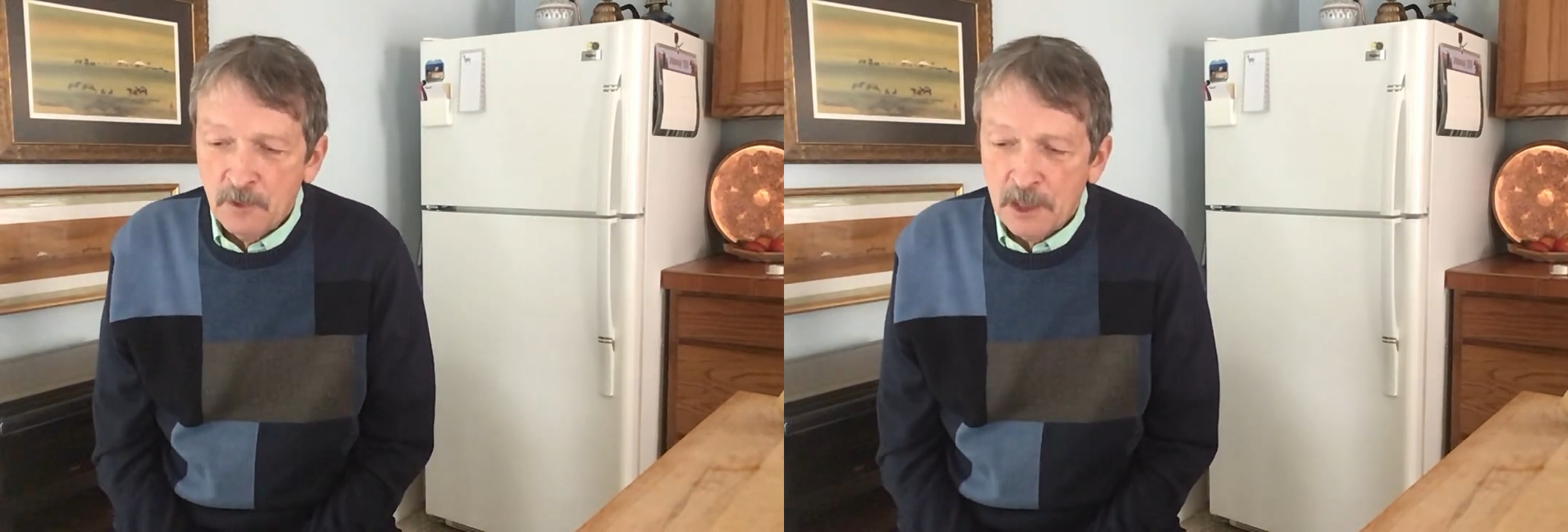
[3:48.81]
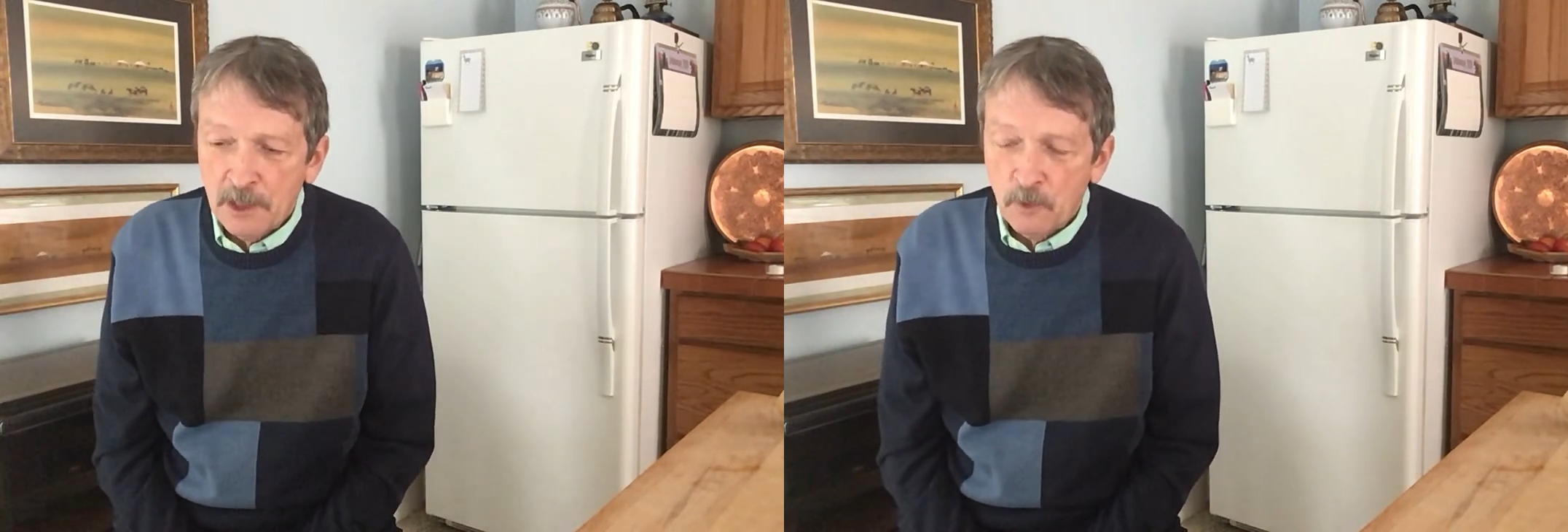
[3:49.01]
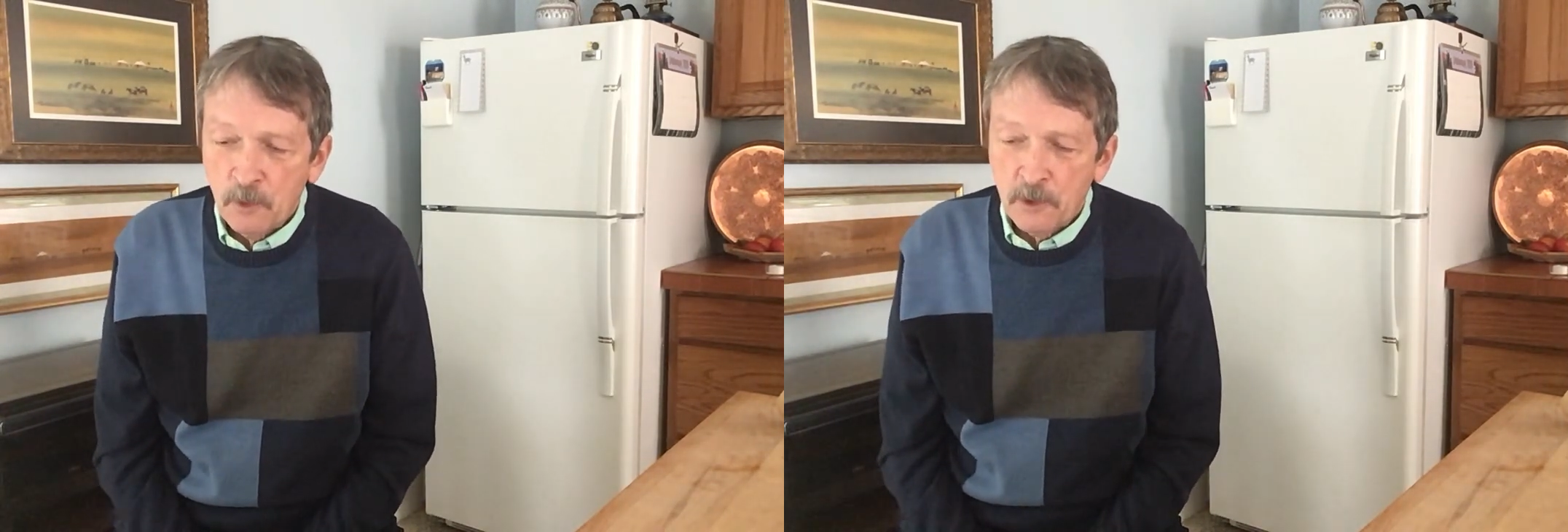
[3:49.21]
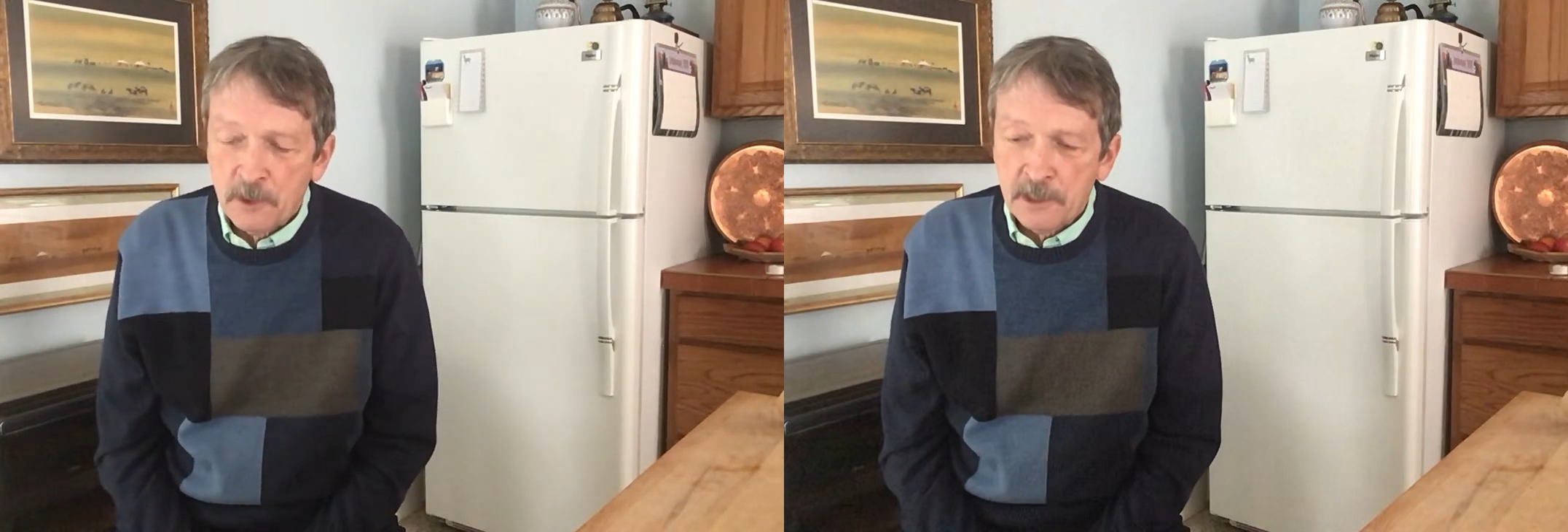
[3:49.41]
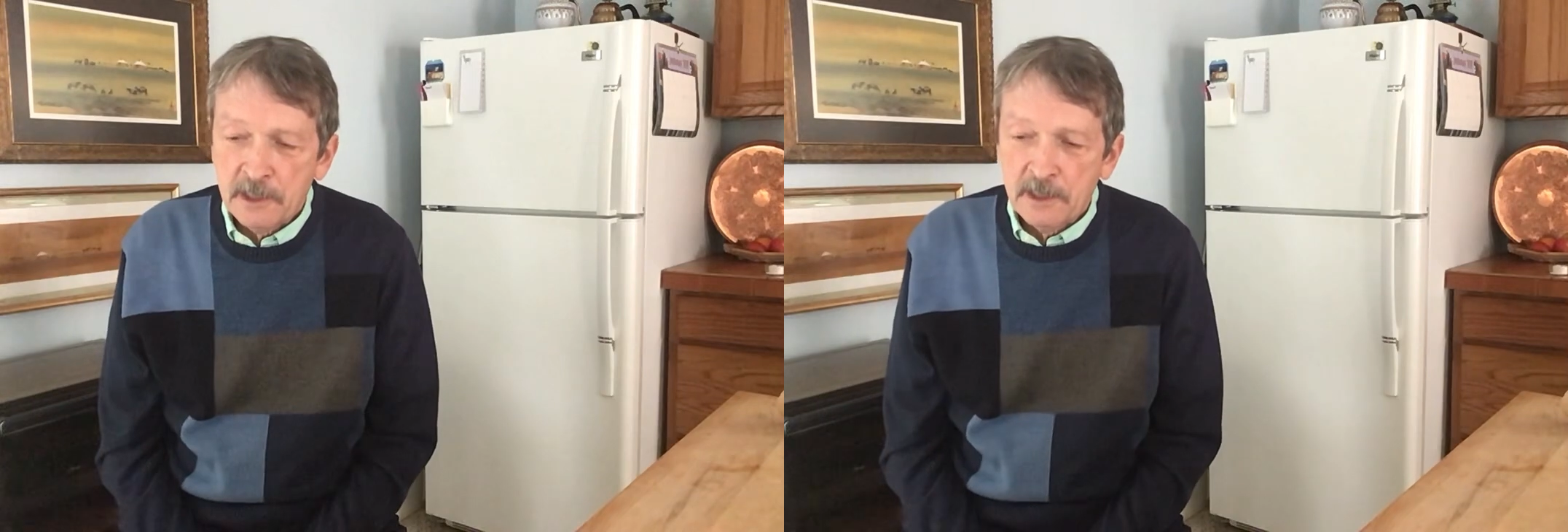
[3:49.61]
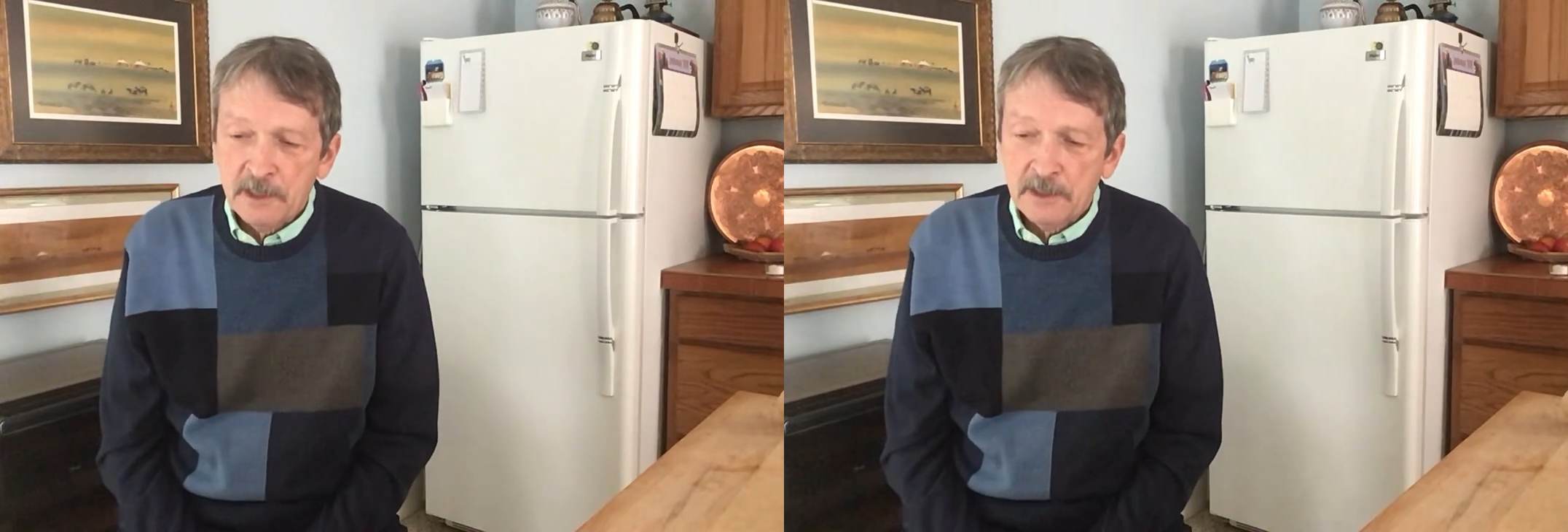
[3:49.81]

not worry,